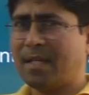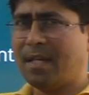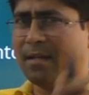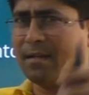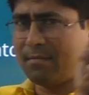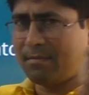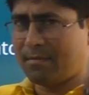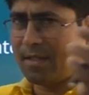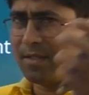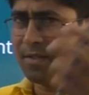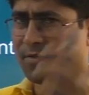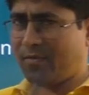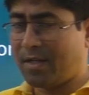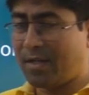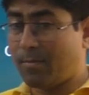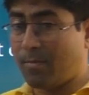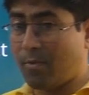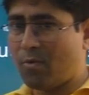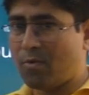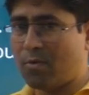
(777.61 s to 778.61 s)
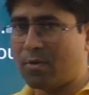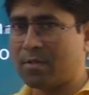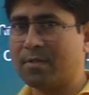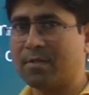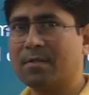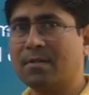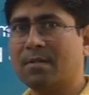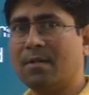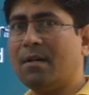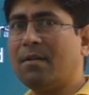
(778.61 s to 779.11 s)
say he is very bold,
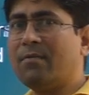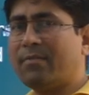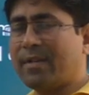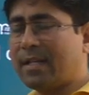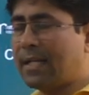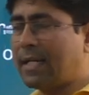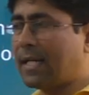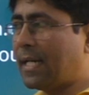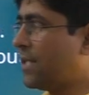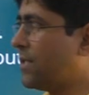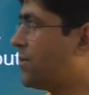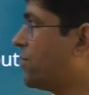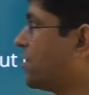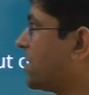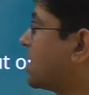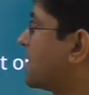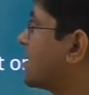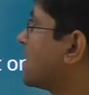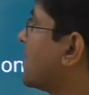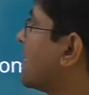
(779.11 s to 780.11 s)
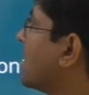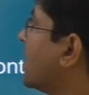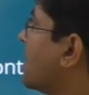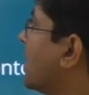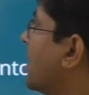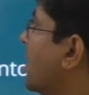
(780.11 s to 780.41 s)
very courageous.